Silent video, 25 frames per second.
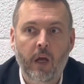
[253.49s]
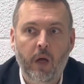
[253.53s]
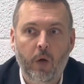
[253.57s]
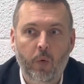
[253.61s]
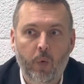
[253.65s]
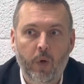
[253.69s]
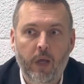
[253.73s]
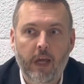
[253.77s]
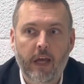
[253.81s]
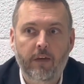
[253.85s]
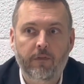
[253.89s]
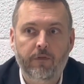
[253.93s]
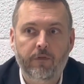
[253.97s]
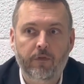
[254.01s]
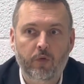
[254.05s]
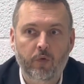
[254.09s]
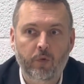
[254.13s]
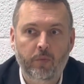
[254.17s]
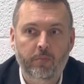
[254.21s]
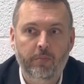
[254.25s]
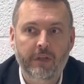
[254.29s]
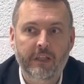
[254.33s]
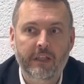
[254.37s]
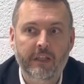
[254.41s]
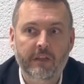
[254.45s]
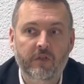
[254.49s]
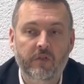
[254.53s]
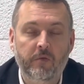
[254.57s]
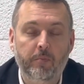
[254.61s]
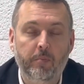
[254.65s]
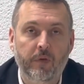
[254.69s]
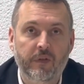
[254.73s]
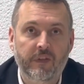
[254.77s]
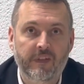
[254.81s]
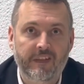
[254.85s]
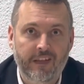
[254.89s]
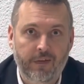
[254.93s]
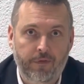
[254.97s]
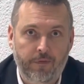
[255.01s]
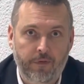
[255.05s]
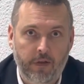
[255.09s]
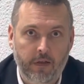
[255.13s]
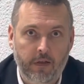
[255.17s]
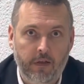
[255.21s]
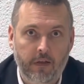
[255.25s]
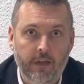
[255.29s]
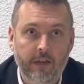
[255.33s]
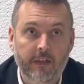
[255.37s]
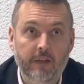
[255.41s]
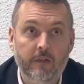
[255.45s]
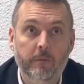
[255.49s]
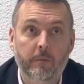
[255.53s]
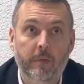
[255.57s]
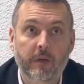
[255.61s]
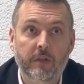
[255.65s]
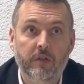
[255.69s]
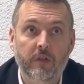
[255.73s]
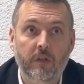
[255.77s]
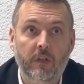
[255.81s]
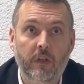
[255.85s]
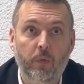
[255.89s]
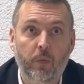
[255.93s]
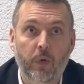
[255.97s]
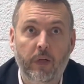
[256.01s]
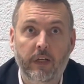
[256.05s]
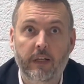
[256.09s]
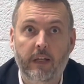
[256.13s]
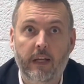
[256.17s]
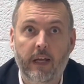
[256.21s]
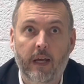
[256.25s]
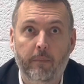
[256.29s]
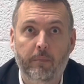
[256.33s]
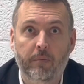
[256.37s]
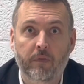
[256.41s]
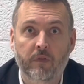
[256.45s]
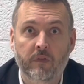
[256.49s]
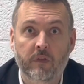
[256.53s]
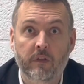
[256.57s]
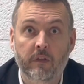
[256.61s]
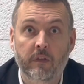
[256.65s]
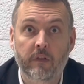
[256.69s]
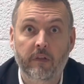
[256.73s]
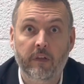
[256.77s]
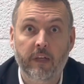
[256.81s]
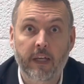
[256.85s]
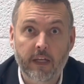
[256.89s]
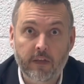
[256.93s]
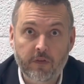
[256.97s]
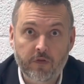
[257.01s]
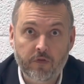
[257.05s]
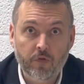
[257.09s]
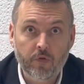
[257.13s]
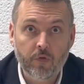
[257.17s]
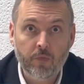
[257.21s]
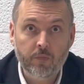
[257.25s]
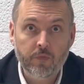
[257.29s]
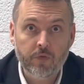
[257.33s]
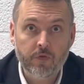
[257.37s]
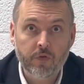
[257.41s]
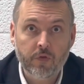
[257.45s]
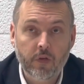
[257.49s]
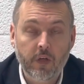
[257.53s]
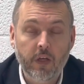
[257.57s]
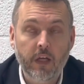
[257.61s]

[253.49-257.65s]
We have to be specific, especially when it happens in the guest rooms,